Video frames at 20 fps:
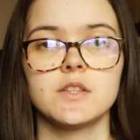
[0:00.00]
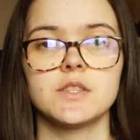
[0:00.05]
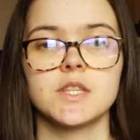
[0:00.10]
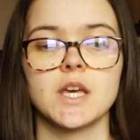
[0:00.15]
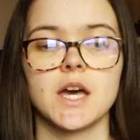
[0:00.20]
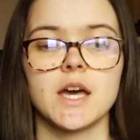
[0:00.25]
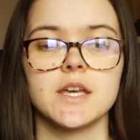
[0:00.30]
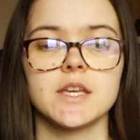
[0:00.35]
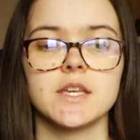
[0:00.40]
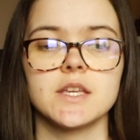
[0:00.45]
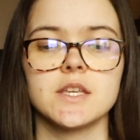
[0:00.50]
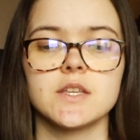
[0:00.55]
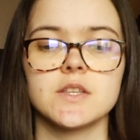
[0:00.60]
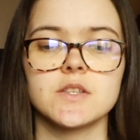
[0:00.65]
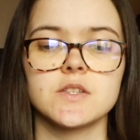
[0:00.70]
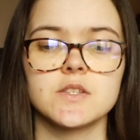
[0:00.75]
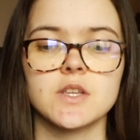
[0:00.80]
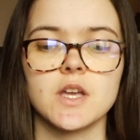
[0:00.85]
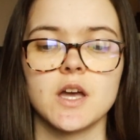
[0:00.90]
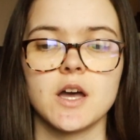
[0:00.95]
that
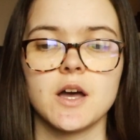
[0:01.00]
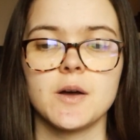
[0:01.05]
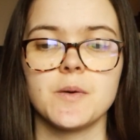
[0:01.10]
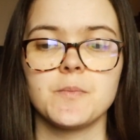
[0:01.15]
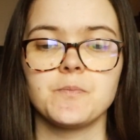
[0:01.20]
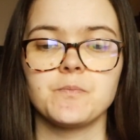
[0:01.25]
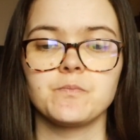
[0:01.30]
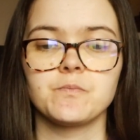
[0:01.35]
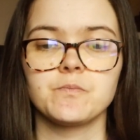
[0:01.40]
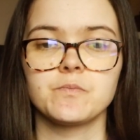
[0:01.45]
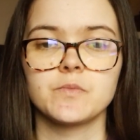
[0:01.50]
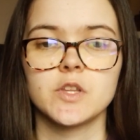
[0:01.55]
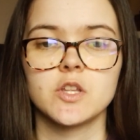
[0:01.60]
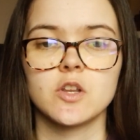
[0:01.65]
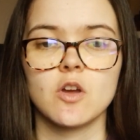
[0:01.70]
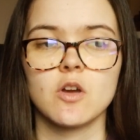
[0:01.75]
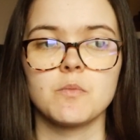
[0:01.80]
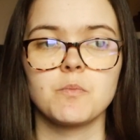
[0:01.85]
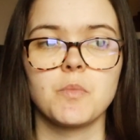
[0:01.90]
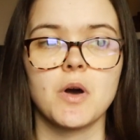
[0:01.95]
is, um, you
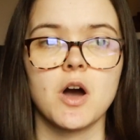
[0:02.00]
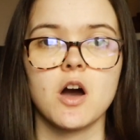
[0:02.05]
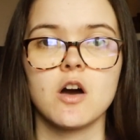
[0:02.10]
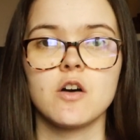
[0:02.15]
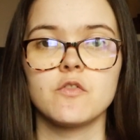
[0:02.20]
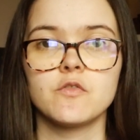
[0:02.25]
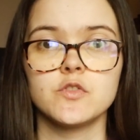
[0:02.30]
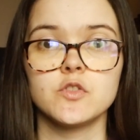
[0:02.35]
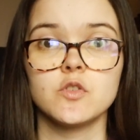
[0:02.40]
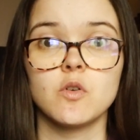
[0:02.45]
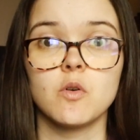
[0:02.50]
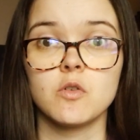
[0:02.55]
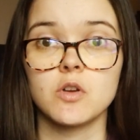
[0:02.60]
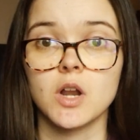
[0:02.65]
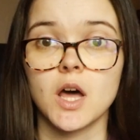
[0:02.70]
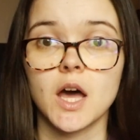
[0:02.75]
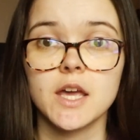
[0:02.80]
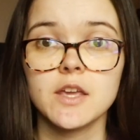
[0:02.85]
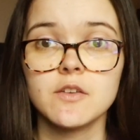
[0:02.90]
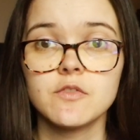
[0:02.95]
know, part of your
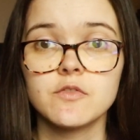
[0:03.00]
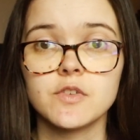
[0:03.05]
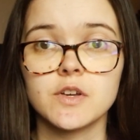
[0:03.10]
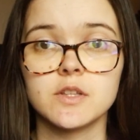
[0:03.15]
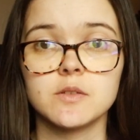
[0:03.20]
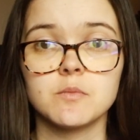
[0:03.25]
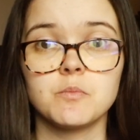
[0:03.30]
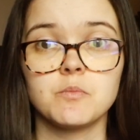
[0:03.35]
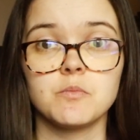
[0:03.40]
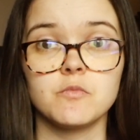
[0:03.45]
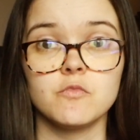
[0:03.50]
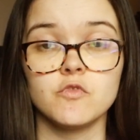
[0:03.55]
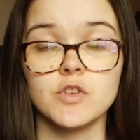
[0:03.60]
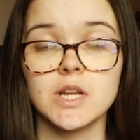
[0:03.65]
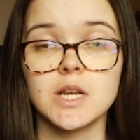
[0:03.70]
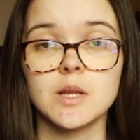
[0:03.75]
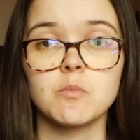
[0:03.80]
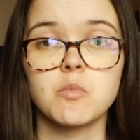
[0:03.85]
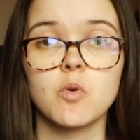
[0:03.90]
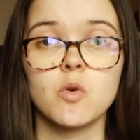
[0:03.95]
life and
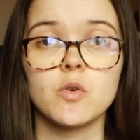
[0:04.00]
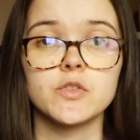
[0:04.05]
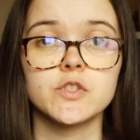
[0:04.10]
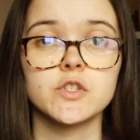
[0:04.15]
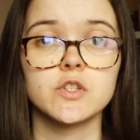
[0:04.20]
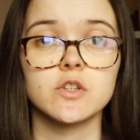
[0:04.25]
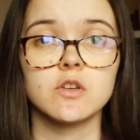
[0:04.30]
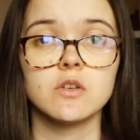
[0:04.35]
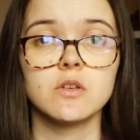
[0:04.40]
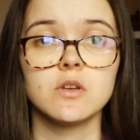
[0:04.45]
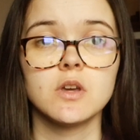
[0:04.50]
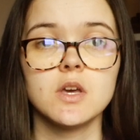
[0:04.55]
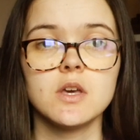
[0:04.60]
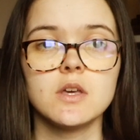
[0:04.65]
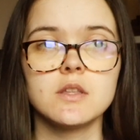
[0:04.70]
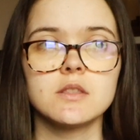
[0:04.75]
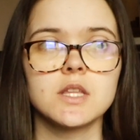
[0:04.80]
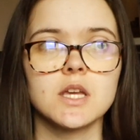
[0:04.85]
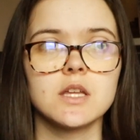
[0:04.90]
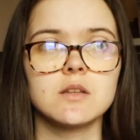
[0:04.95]
really important to you,
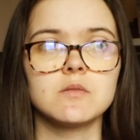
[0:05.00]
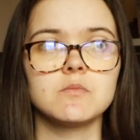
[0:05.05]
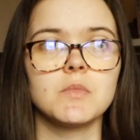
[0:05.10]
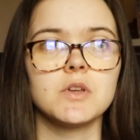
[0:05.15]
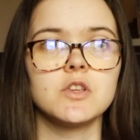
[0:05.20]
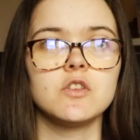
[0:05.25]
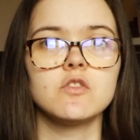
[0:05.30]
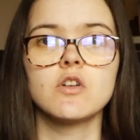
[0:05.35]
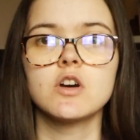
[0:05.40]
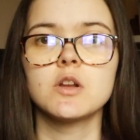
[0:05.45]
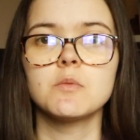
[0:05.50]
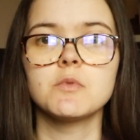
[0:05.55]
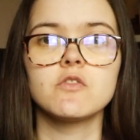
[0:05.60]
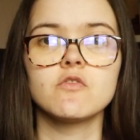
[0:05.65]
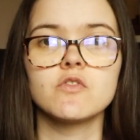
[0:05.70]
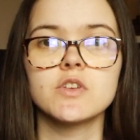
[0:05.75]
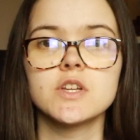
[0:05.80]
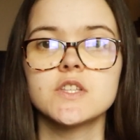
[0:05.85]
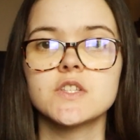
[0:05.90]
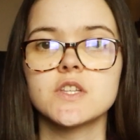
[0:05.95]
then you've got to be
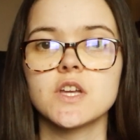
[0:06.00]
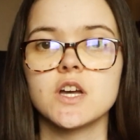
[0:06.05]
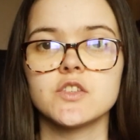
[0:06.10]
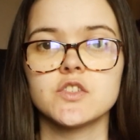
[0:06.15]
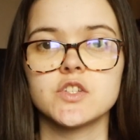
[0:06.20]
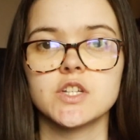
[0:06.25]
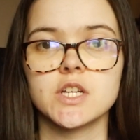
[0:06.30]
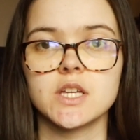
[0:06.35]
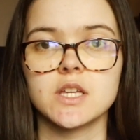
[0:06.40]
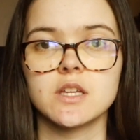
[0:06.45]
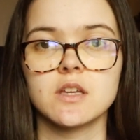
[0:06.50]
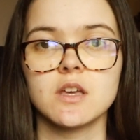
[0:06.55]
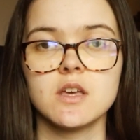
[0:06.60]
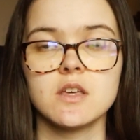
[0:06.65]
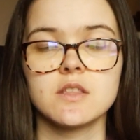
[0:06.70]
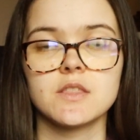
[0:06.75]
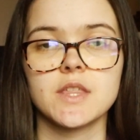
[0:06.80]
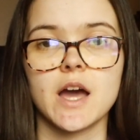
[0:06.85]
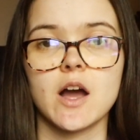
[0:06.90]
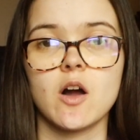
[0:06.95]
researching
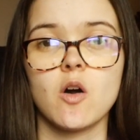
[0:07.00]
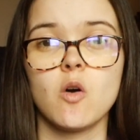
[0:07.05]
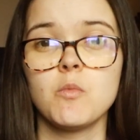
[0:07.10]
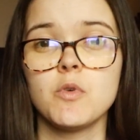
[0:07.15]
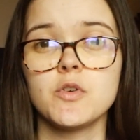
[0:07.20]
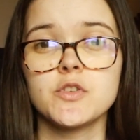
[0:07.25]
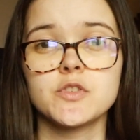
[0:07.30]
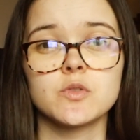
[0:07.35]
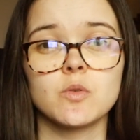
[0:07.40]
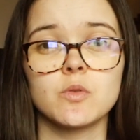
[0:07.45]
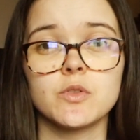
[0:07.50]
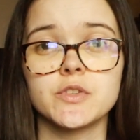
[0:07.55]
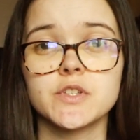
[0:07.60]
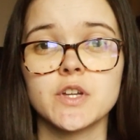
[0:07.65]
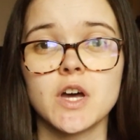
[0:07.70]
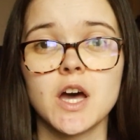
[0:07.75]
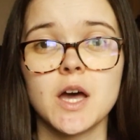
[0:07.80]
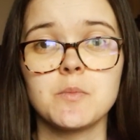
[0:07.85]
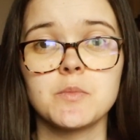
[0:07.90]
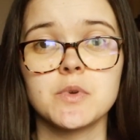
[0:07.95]
that almost all the
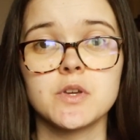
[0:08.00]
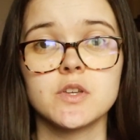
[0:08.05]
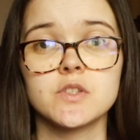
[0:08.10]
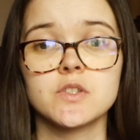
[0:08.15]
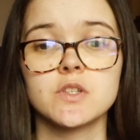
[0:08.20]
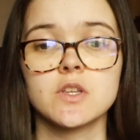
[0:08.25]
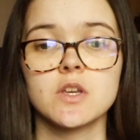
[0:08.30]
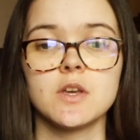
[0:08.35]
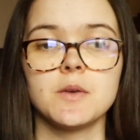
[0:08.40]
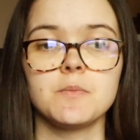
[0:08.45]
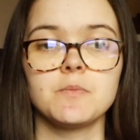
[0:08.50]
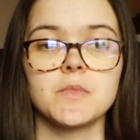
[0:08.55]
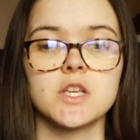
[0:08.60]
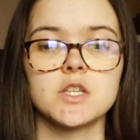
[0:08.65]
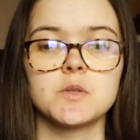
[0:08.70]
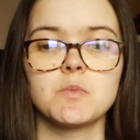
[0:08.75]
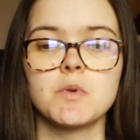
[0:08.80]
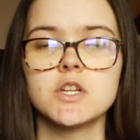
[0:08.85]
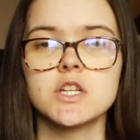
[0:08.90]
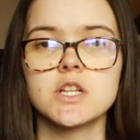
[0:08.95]
time, because
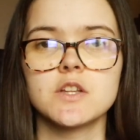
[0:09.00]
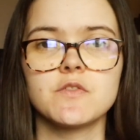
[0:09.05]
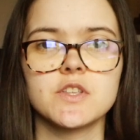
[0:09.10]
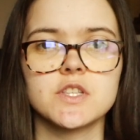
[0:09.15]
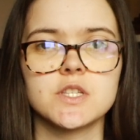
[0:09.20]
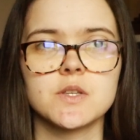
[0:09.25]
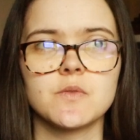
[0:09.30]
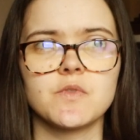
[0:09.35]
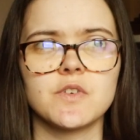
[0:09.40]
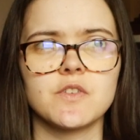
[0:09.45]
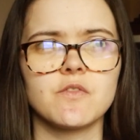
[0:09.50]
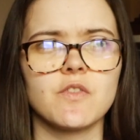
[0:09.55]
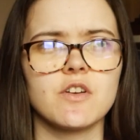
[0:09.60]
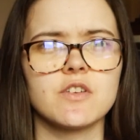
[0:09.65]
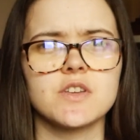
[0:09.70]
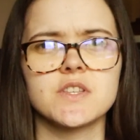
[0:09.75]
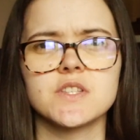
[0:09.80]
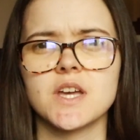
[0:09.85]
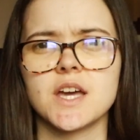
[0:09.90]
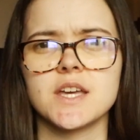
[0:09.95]
especially if it's something
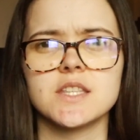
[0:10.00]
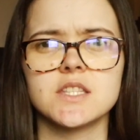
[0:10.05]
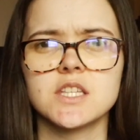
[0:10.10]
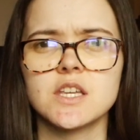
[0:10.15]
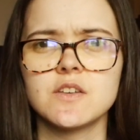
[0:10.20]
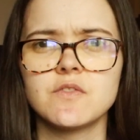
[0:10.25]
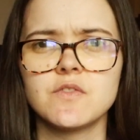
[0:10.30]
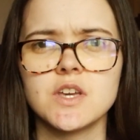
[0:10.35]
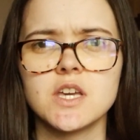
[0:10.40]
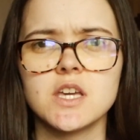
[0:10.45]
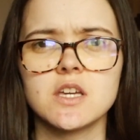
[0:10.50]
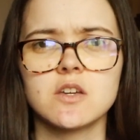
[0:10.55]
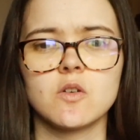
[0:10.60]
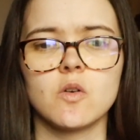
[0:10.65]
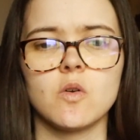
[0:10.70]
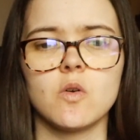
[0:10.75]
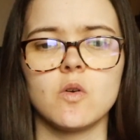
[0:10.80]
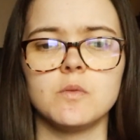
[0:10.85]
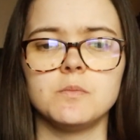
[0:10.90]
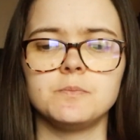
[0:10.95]
very scientific
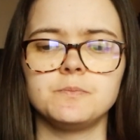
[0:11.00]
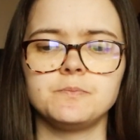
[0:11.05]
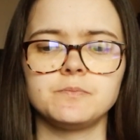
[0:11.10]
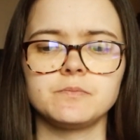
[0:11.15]
or